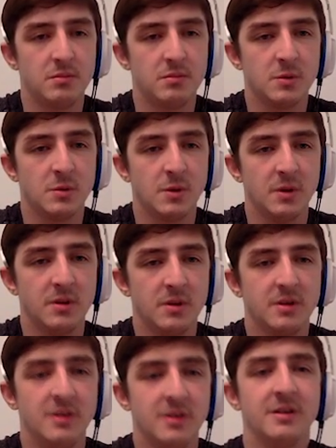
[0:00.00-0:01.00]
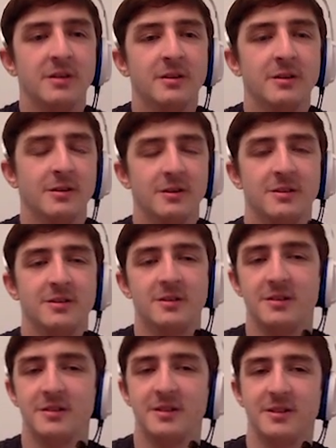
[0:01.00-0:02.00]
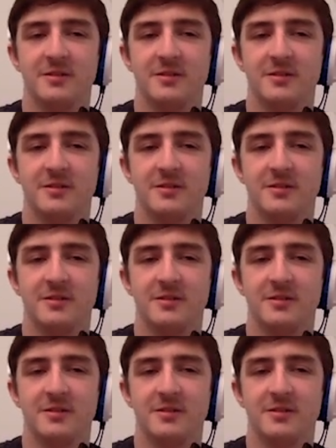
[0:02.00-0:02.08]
Go on. Oh, that's